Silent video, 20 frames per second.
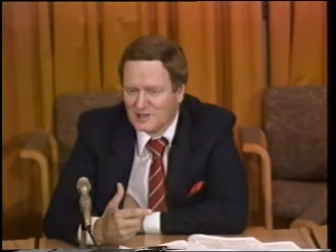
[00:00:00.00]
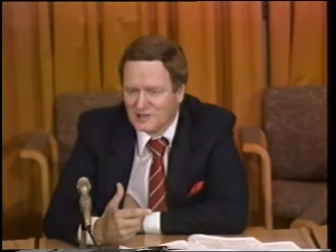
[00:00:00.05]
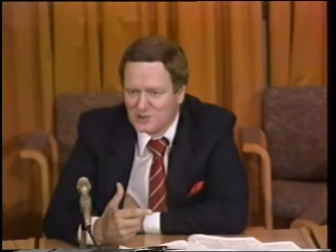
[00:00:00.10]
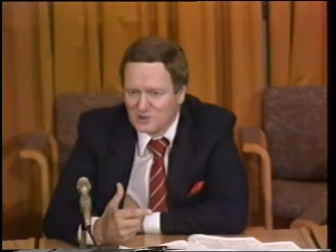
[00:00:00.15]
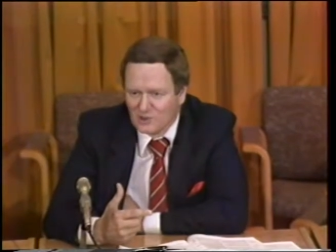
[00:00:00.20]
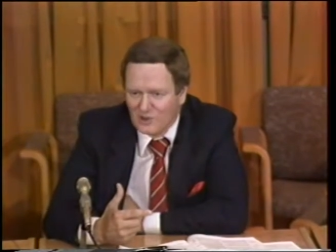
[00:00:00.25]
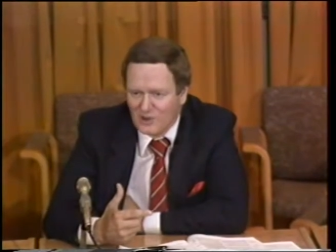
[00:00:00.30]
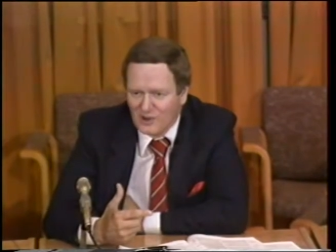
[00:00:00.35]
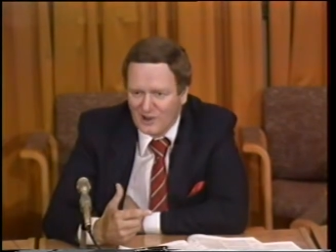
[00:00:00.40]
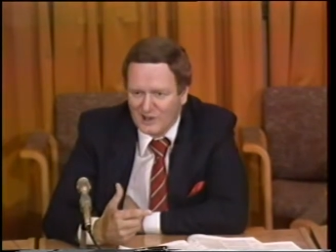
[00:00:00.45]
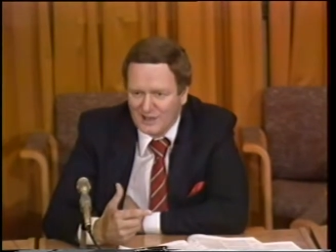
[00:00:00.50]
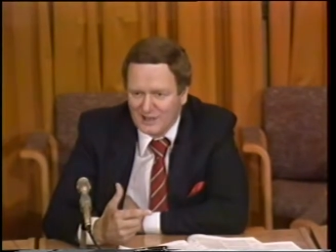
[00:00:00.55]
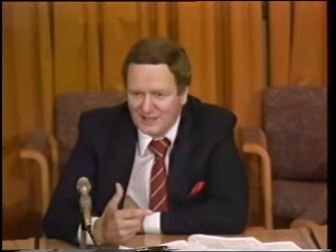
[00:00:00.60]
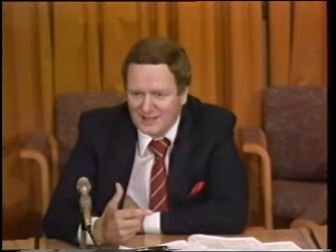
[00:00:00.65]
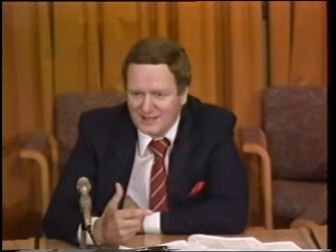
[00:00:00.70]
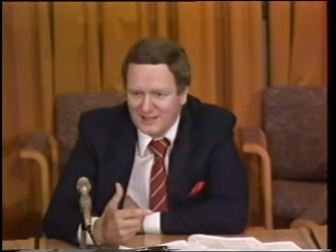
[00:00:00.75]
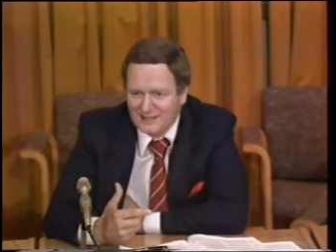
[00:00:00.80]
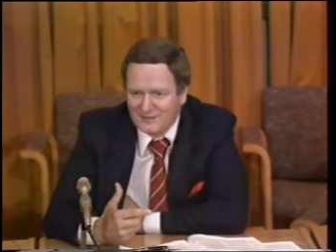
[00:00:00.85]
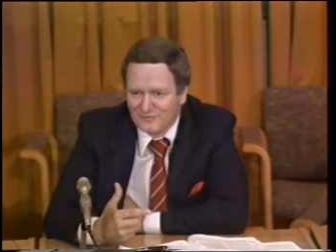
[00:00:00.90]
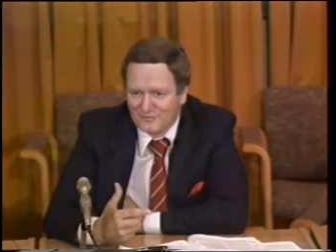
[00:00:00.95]

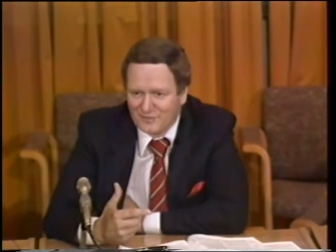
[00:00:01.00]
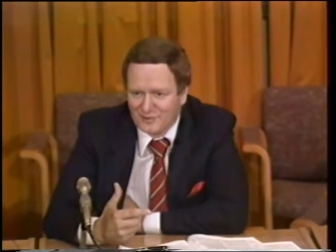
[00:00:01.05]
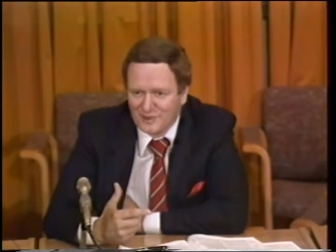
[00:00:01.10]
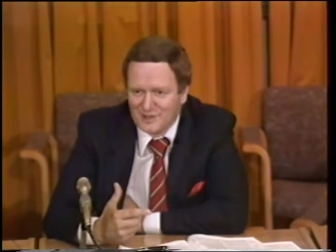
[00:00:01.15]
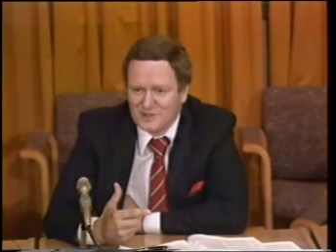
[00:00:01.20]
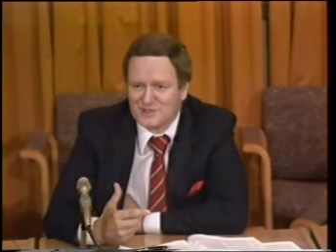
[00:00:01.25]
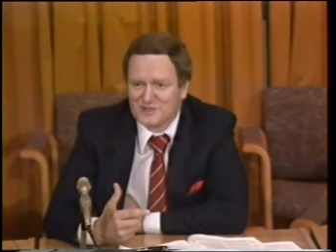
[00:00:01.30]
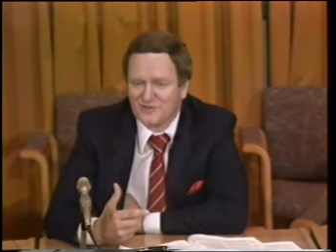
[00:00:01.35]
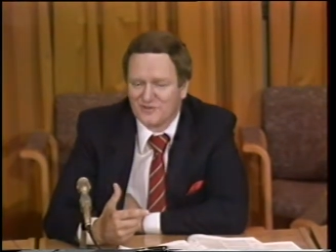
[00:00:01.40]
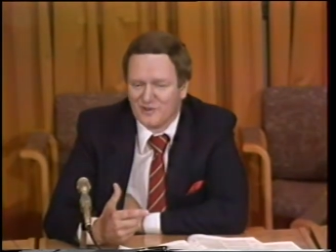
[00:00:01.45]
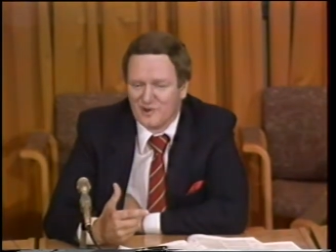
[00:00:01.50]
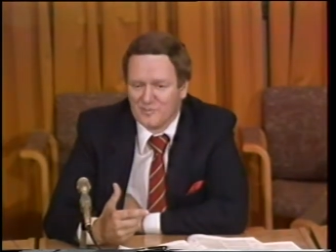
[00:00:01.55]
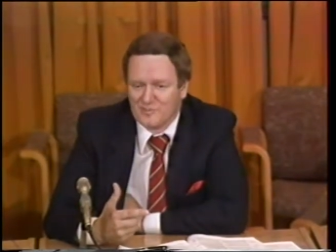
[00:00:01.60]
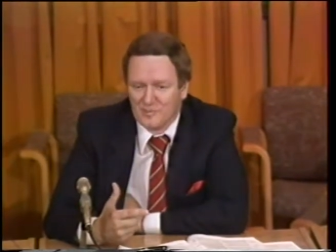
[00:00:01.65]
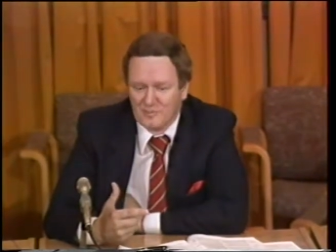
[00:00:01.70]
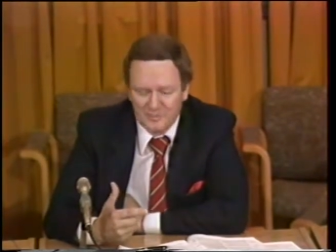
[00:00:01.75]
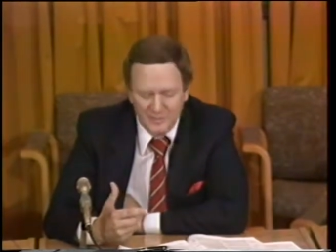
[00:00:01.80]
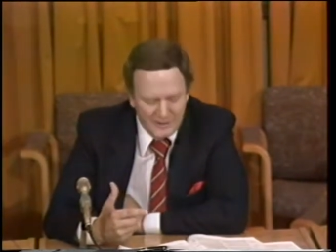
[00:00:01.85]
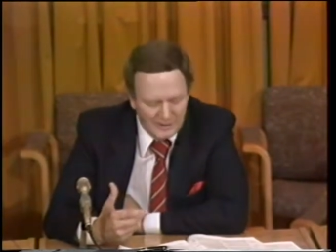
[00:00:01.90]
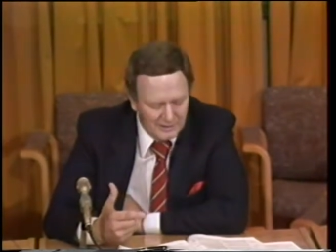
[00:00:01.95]
drawing inference from
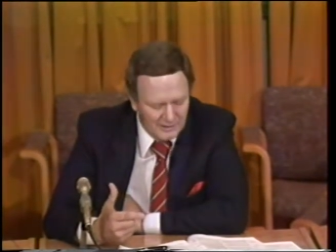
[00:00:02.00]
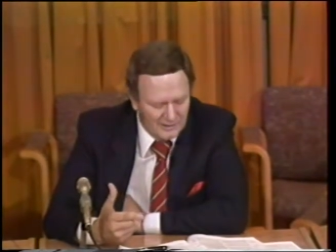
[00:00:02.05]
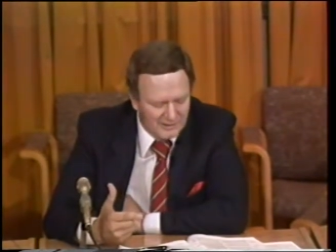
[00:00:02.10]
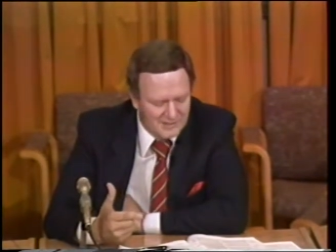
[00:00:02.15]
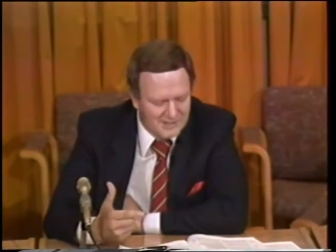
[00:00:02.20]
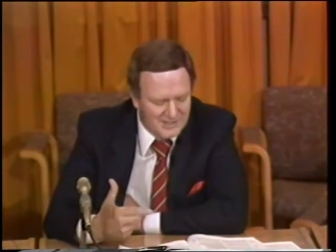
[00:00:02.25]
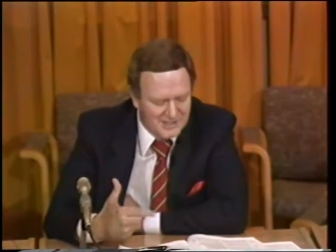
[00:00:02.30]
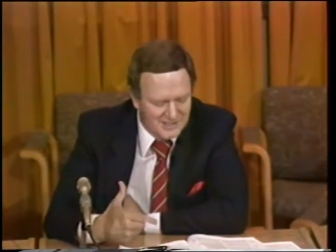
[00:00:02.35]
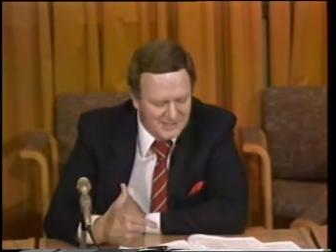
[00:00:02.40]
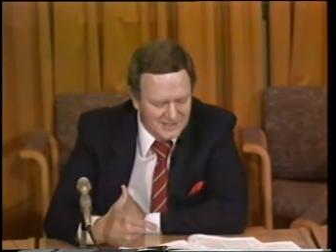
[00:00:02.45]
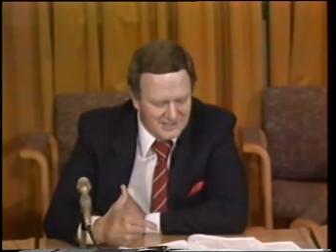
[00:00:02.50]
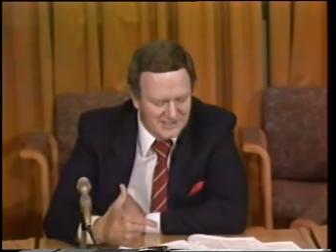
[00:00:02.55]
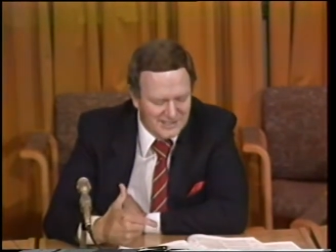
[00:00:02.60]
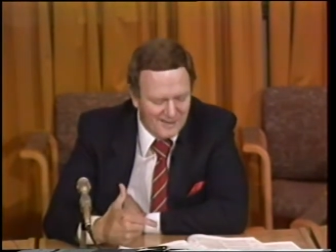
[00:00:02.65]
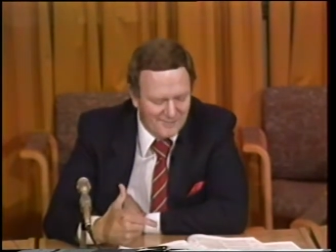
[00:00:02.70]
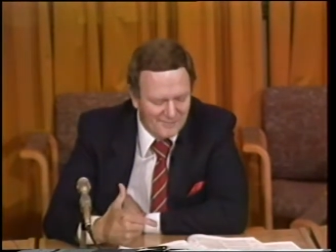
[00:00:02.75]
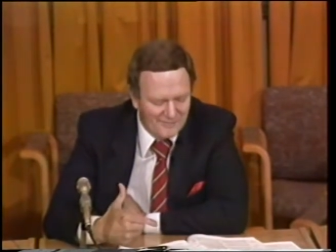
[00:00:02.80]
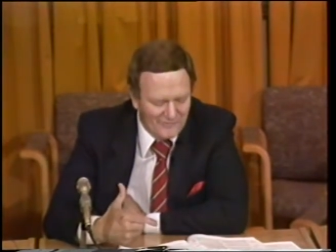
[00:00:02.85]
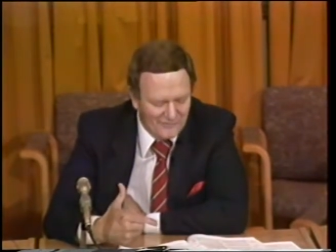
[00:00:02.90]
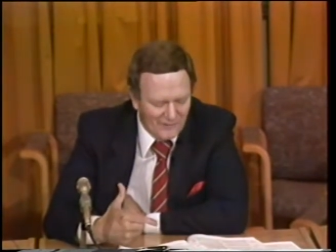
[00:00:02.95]
appearance and
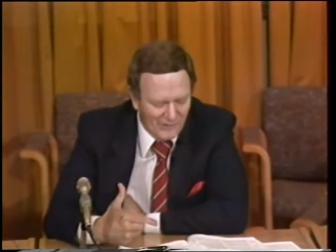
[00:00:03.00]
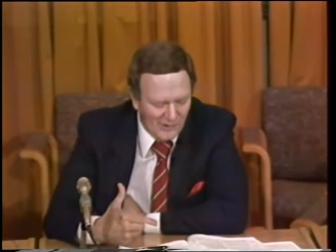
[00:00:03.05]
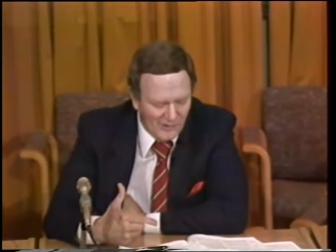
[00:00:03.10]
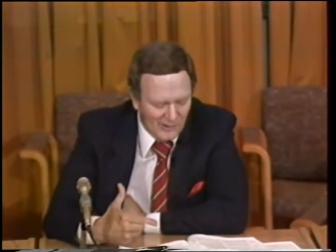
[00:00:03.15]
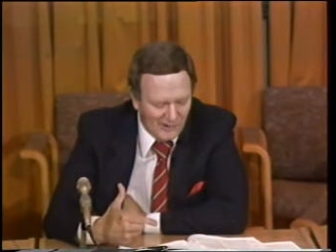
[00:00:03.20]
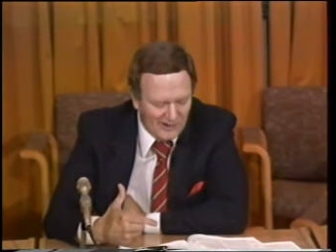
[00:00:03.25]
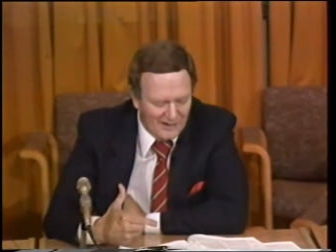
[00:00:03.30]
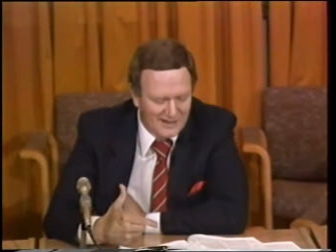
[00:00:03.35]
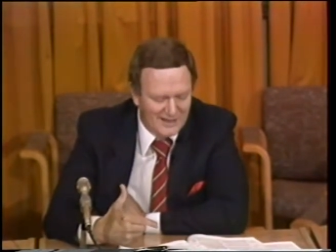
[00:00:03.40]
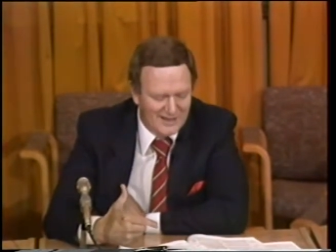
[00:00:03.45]
sub 4.